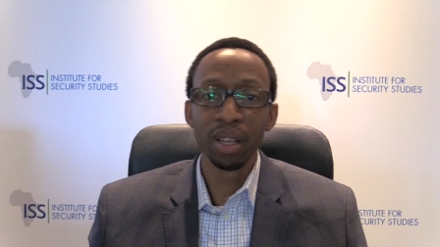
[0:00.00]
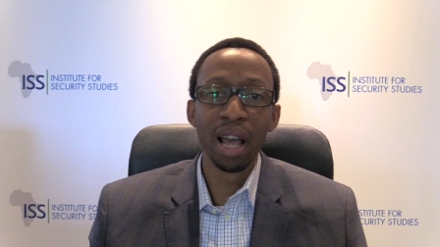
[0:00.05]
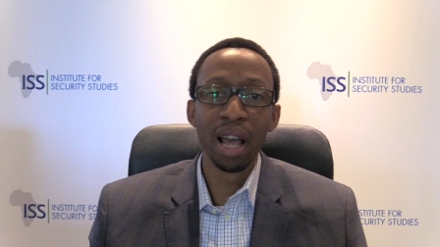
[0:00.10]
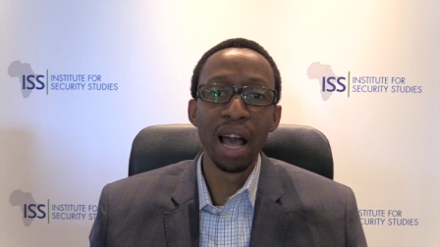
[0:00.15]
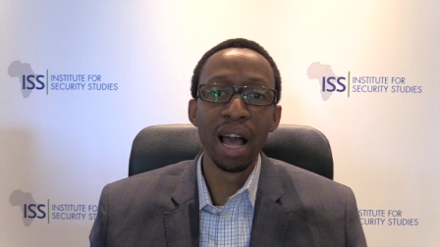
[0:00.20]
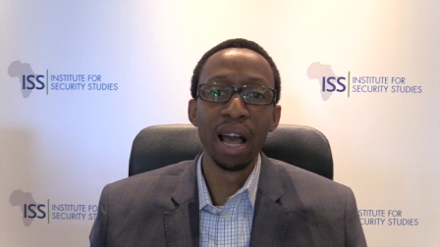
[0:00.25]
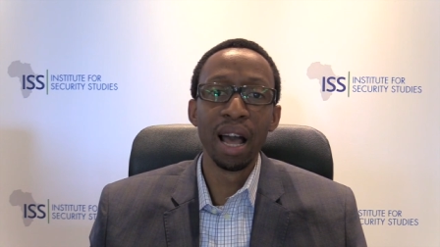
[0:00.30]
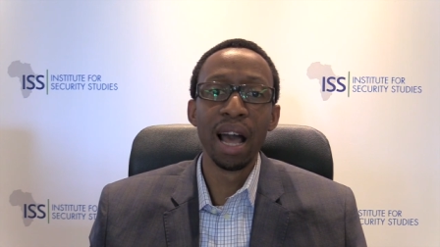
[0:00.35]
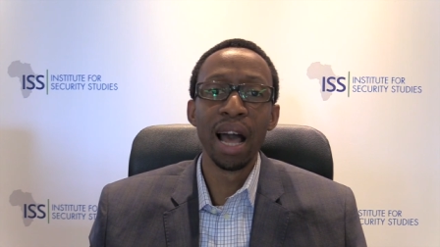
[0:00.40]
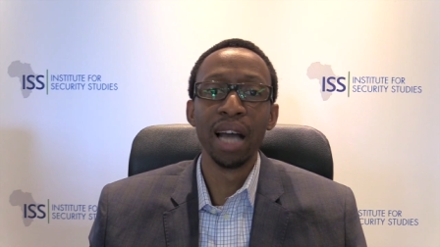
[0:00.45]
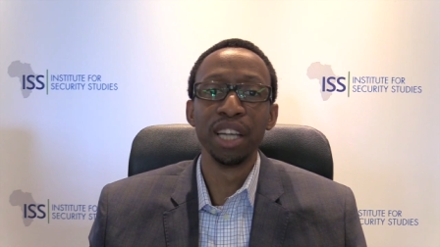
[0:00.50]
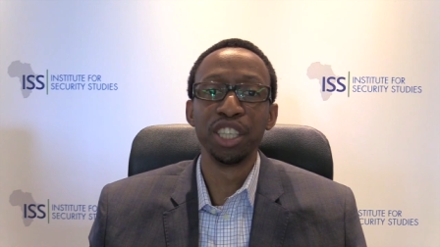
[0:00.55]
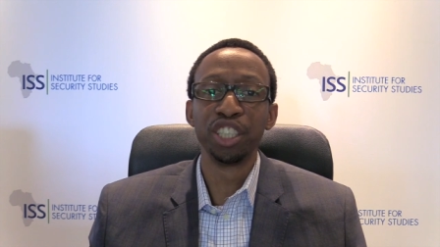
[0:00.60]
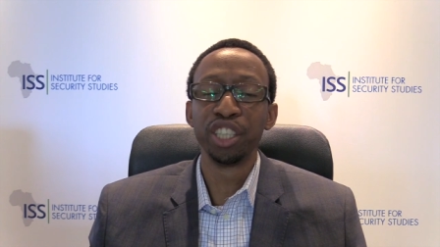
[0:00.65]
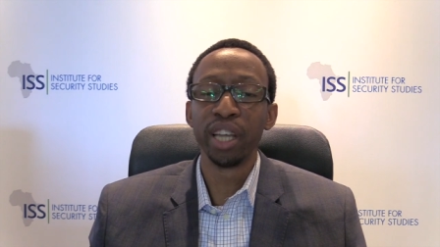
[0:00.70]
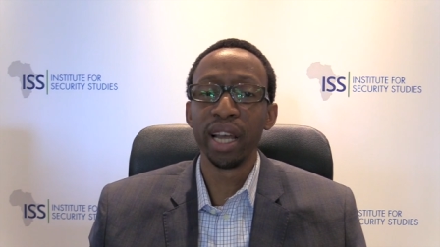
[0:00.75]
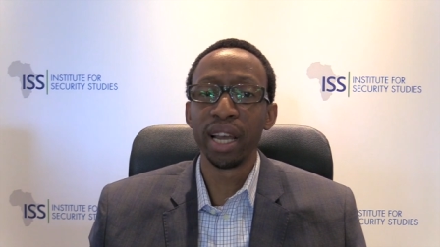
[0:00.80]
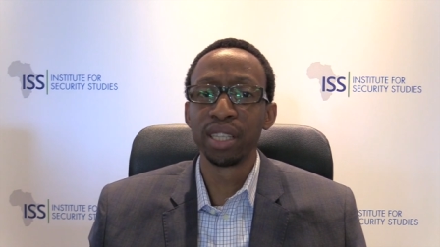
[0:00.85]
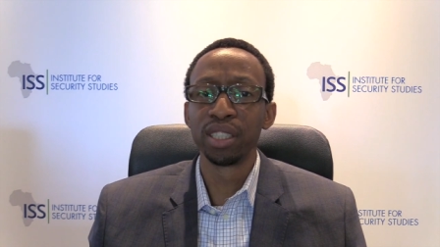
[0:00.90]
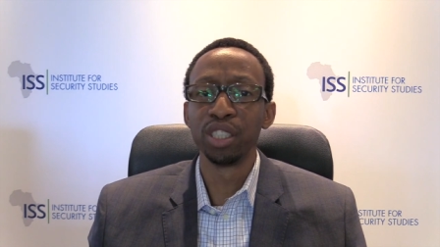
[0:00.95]
uh, are
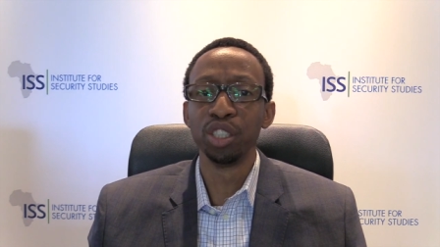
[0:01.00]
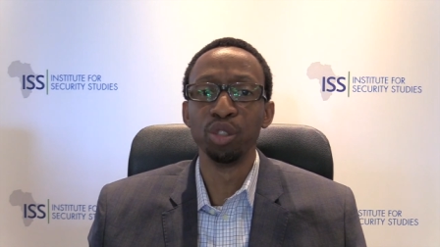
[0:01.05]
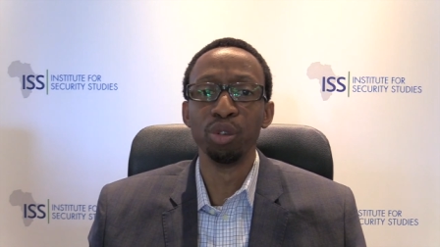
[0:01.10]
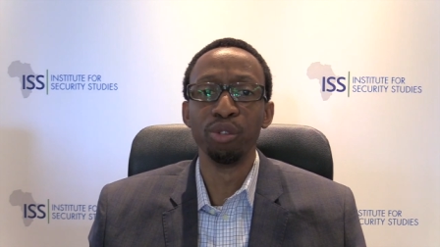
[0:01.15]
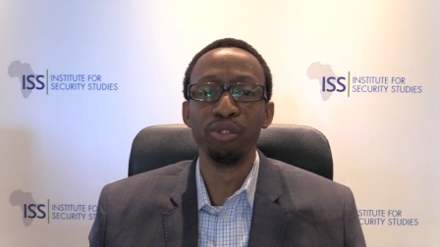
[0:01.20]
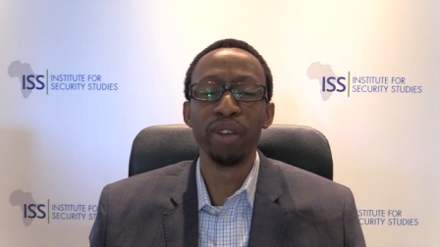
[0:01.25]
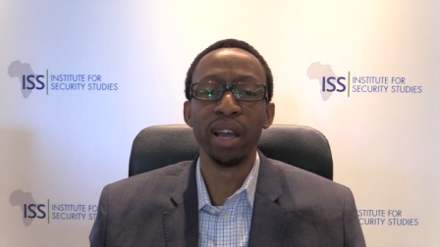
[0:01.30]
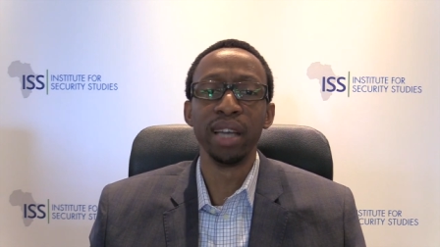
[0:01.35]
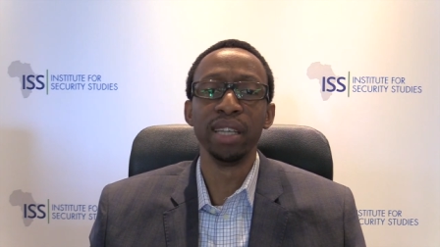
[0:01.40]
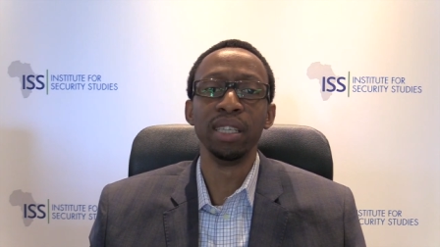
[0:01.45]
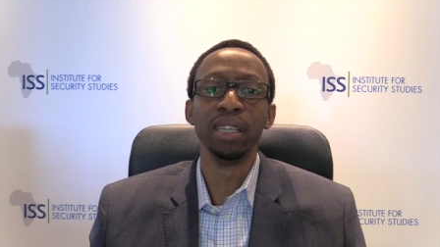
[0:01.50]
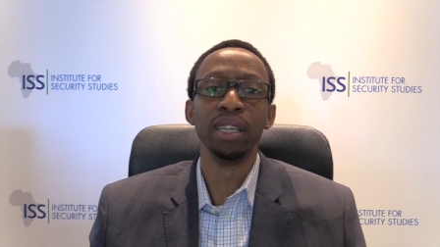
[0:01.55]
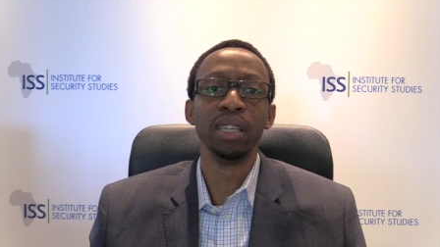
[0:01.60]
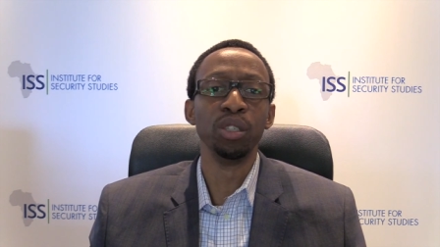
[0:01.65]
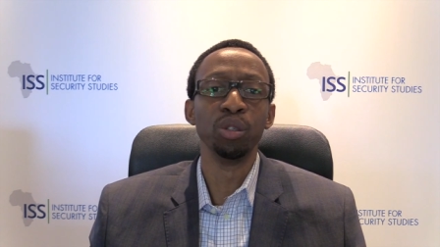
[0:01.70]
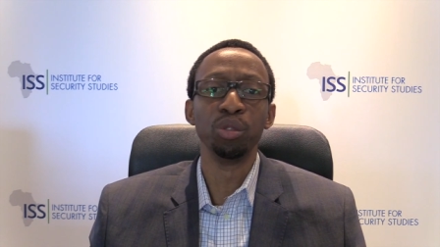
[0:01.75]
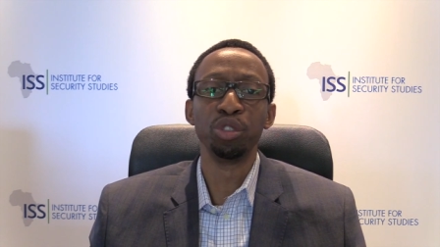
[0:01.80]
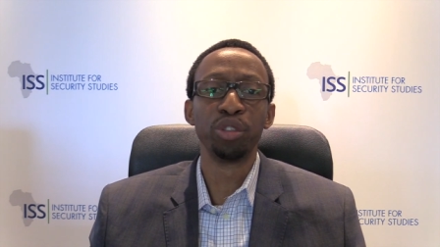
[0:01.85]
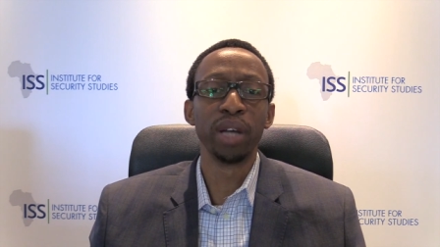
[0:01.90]
checked, you know, finding, you know,